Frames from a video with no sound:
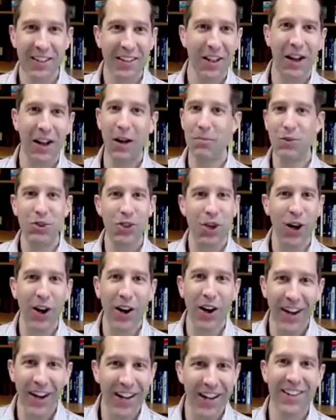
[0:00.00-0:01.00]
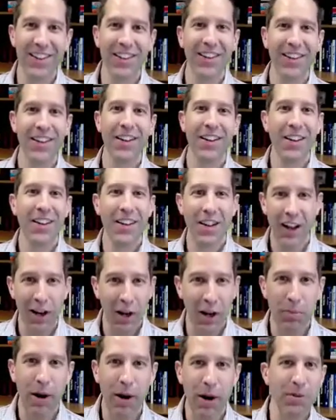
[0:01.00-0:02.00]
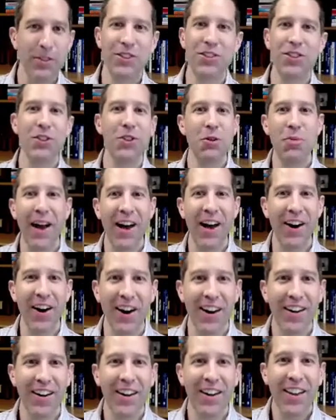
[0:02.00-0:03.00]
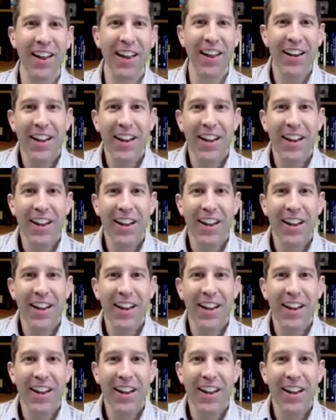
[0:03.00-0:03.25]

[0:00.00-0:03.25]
Yep. I'm sorry. Right. I promise to do better. Like